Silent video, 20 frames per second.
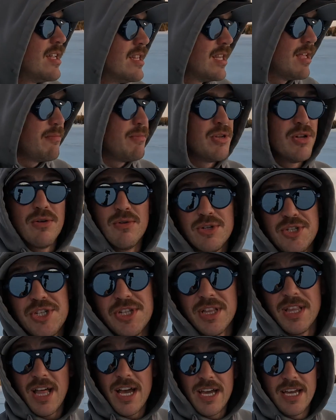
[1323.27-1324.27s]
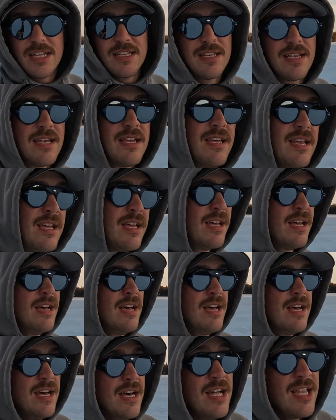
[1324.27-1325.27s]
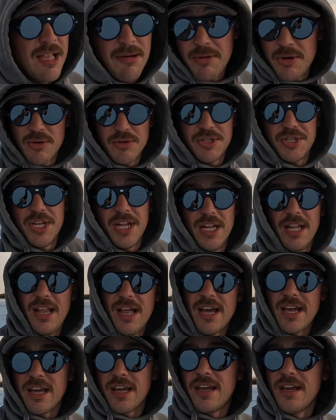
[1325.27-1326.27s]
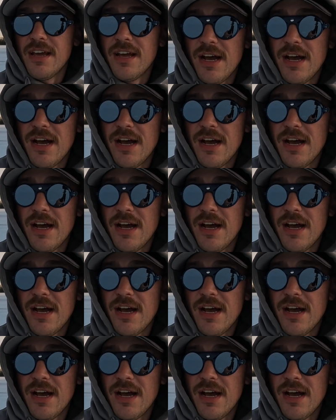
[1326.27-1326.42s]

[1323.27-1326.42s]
Let me know what you liked. Let me know what you didn't like.